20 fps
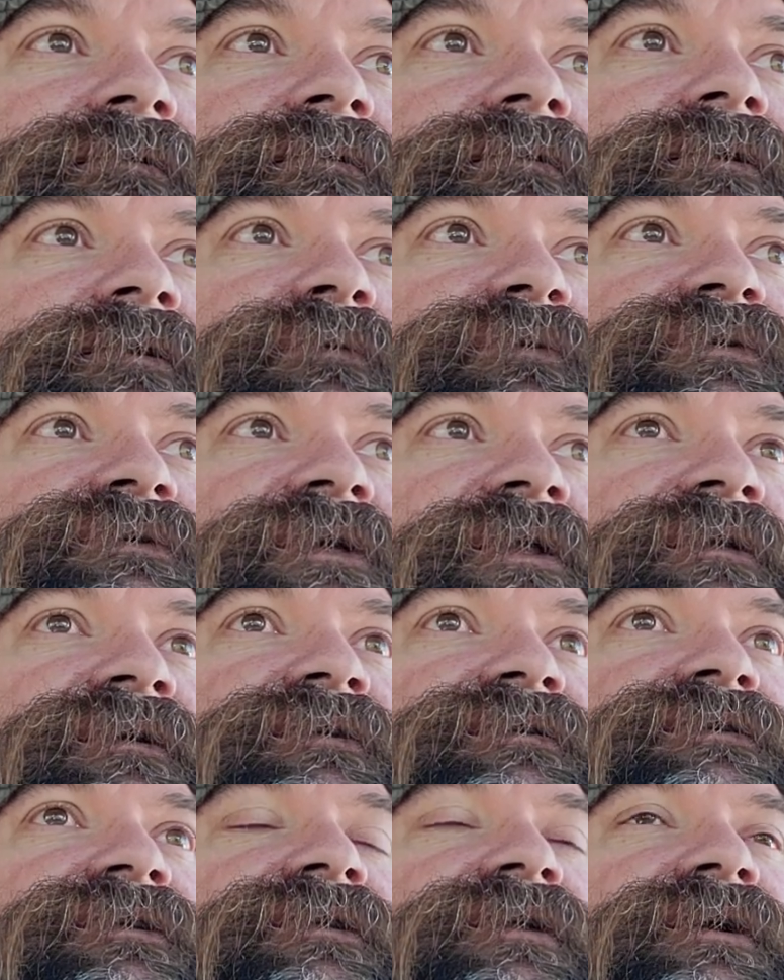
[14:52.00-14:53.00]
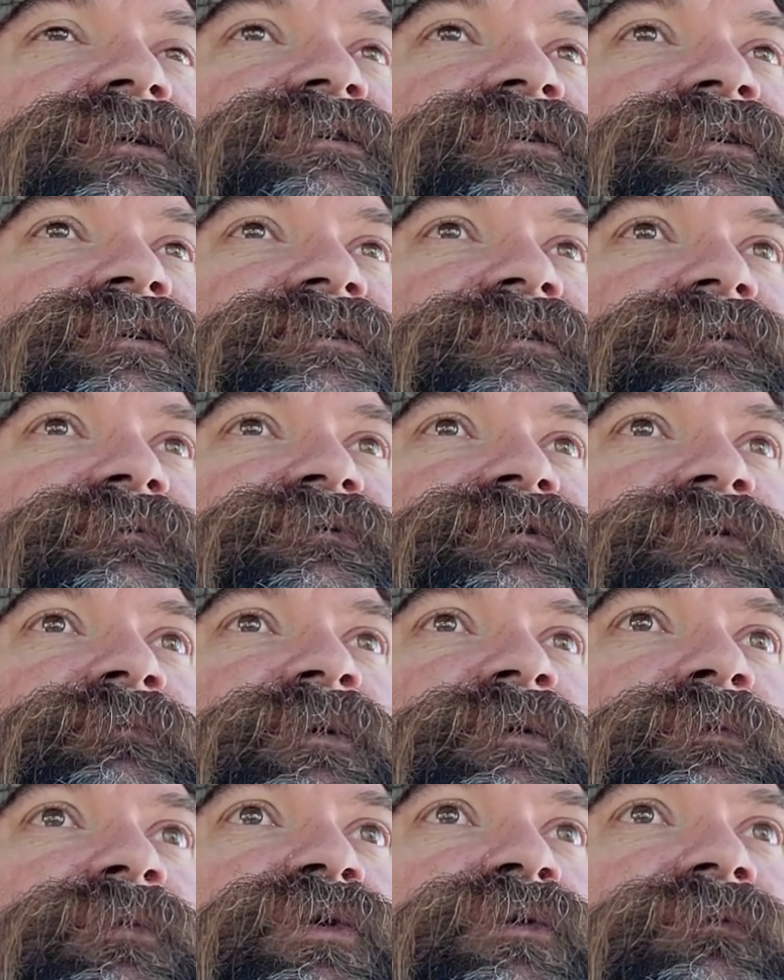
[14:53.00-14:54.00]
he was selling his collection because he was going to be
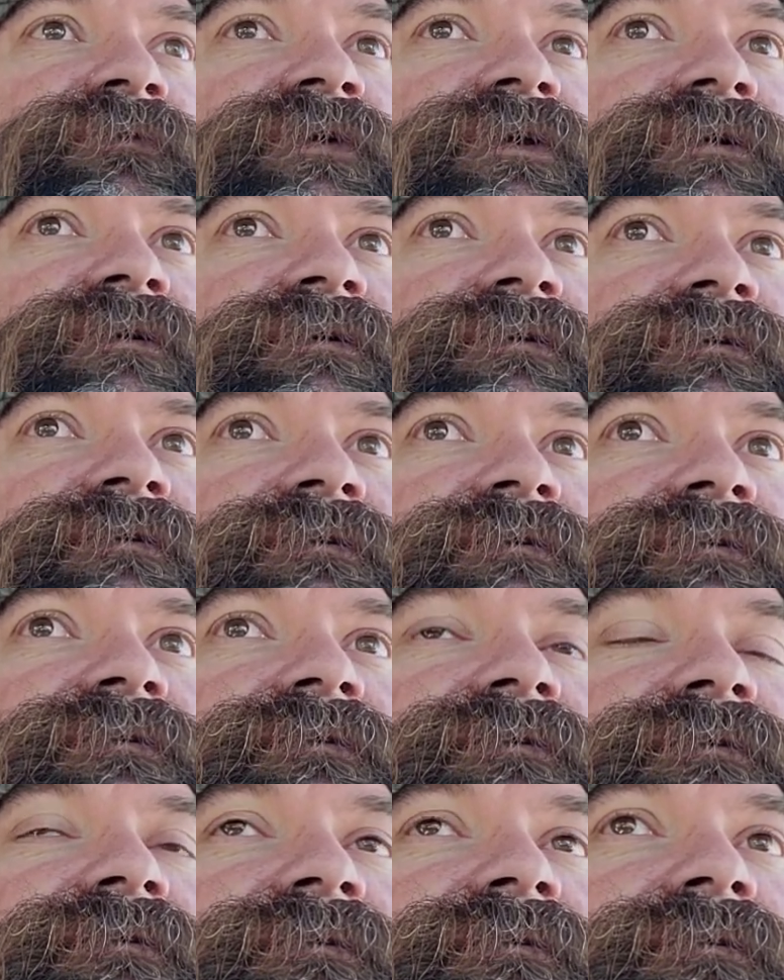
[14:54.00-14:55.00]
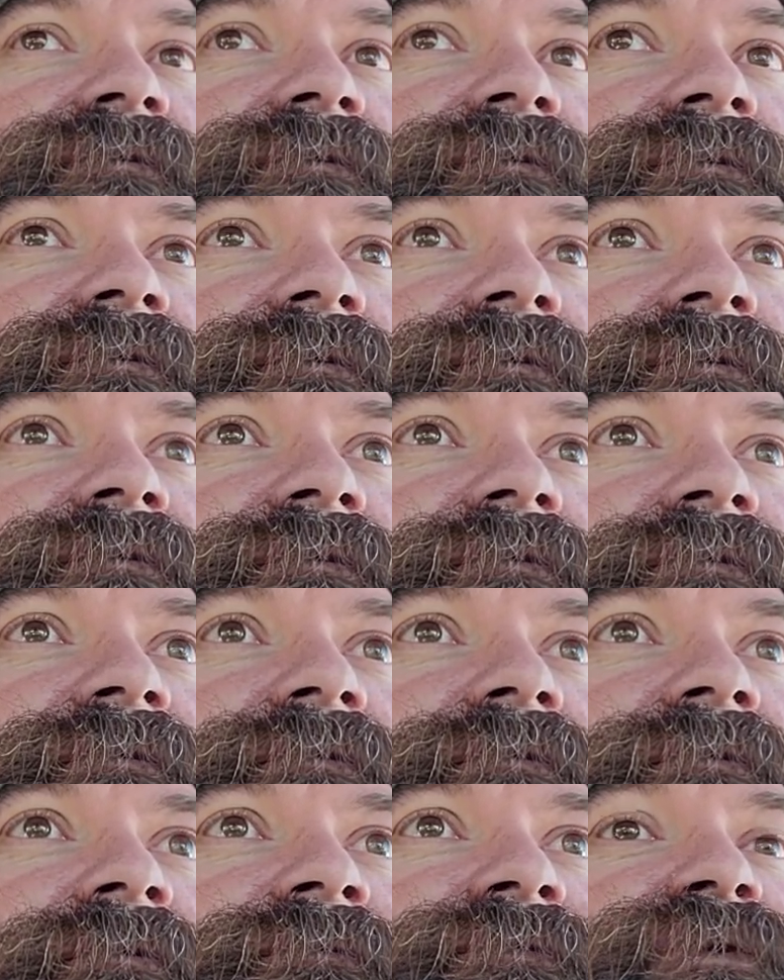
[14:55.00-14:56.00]
moving,
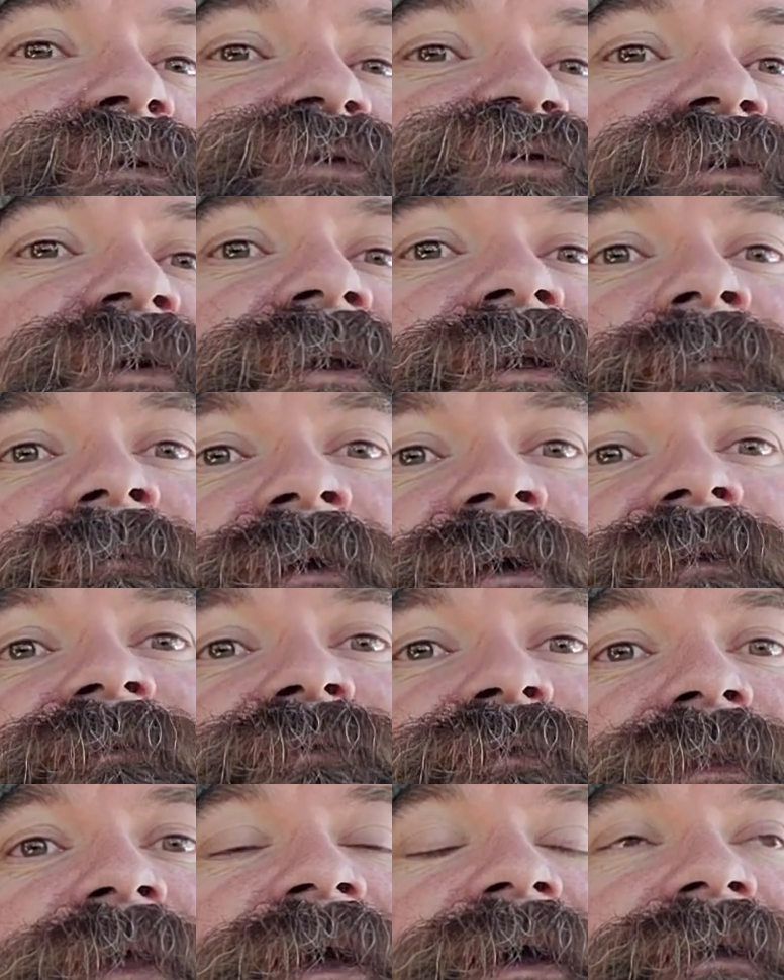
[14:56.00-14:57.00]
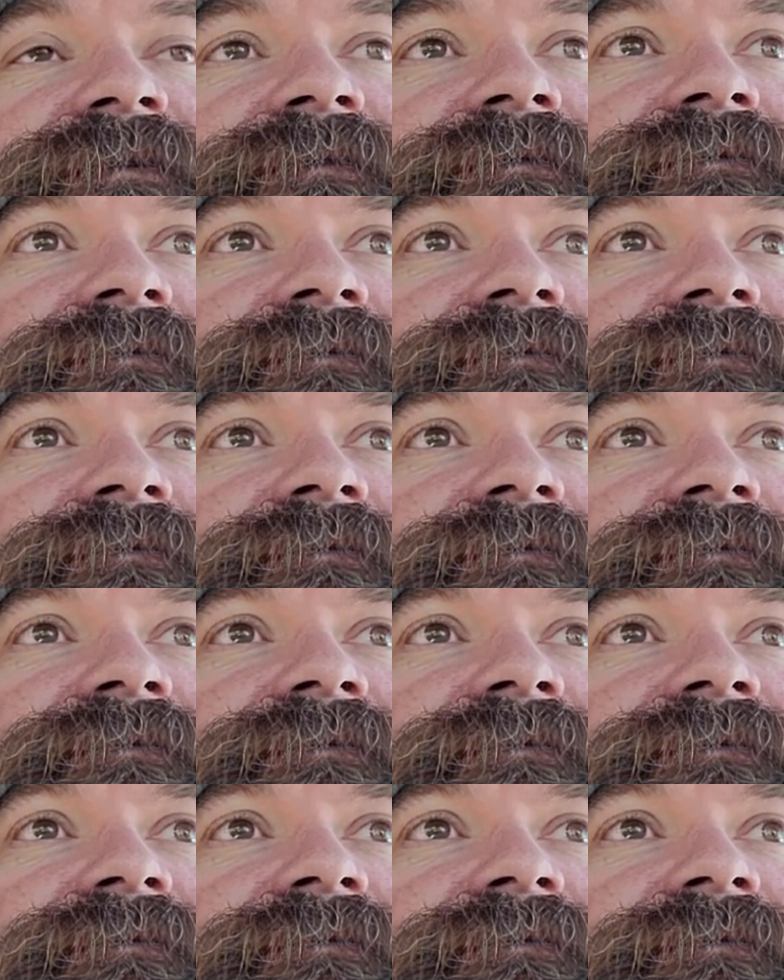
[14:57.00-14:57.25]
and so he was trying to get money for that.